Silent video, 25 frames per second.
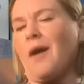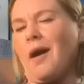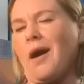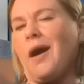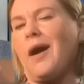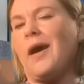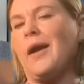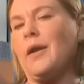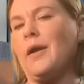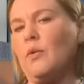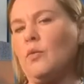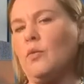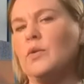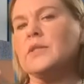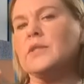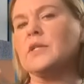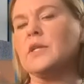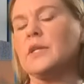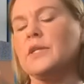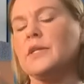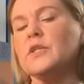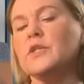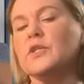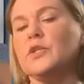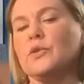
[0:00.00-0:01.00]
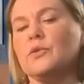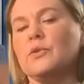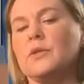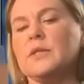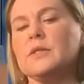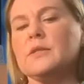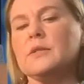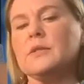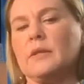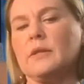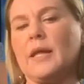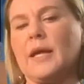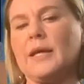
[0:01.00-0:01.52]
I was going to do
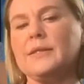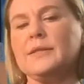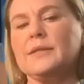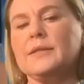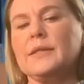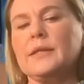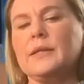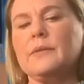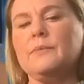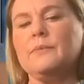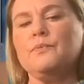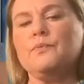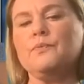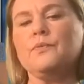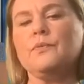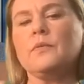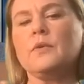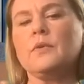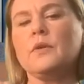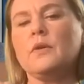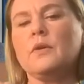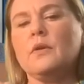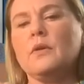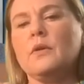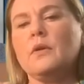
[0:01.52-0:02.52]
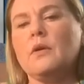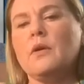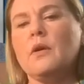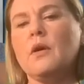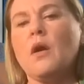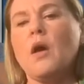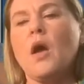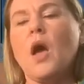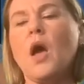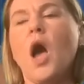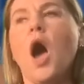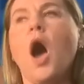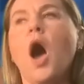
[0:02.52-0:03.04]
this lesson,
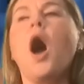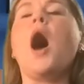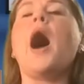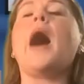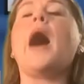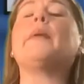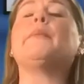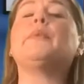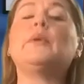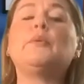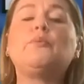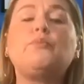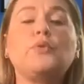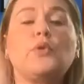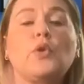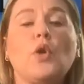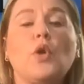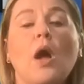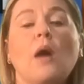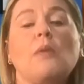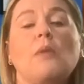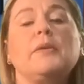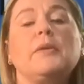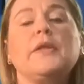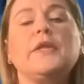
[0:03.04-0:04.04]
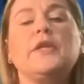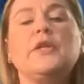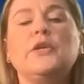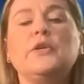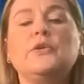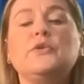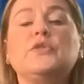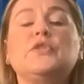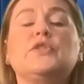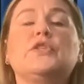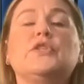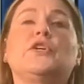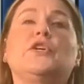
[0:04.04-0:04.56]
I would probably
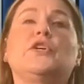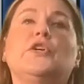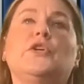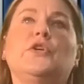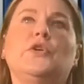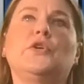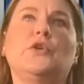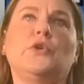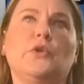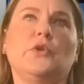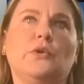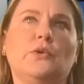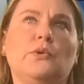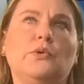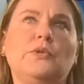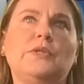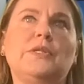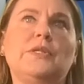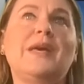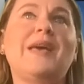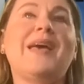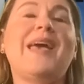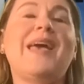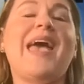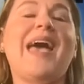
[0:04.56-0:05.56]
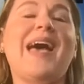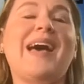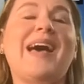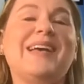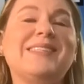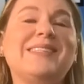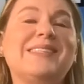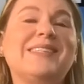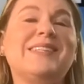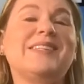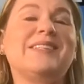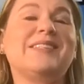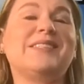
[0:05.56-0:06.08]
use the Kahoot
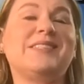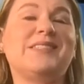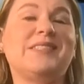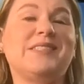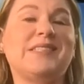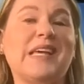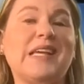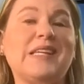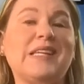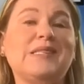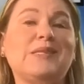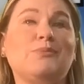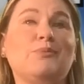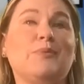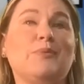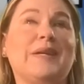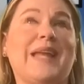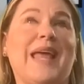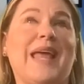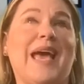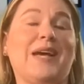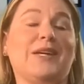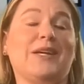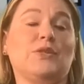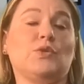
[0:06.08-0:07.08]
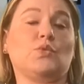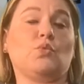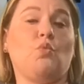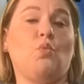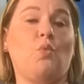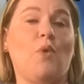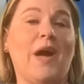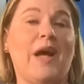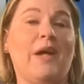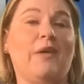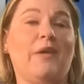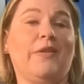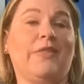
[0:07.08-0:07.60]
as an assessment as
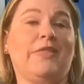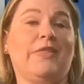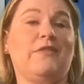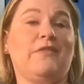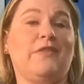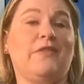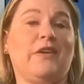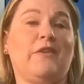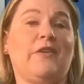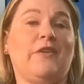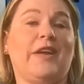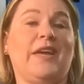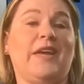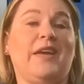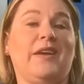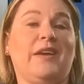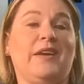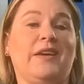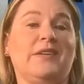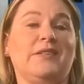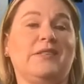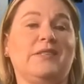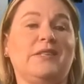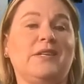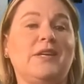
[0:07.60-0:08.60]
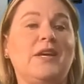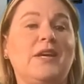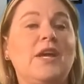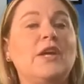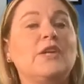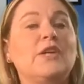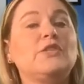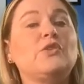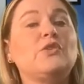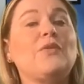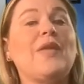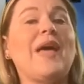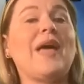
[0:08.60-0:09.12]
well at the very end.
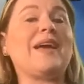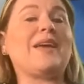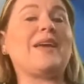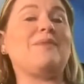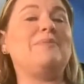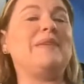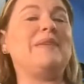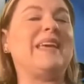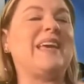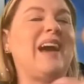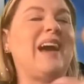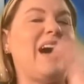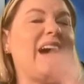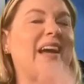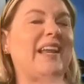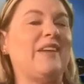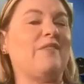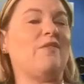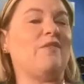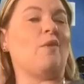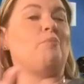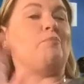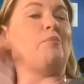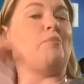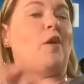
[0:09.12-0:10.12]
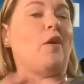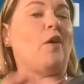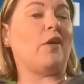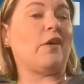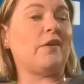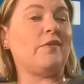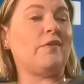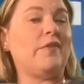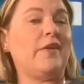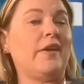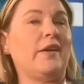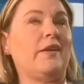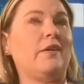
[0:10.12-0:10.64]
So that could be kind of a part
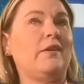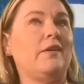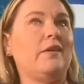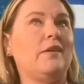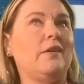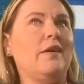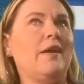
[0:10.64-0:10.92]
of it.